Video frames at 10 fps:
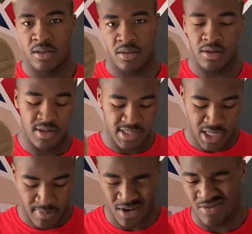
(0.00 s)
they're the
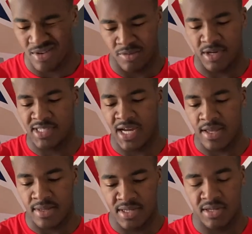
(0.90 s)
same I don't really want to
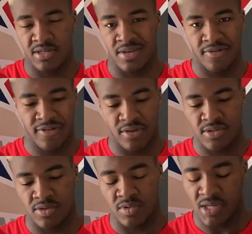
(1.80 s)
tighten this because it
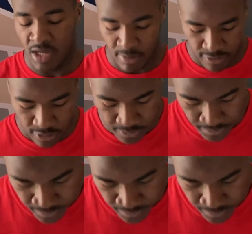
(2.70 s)
feels too tight in my foot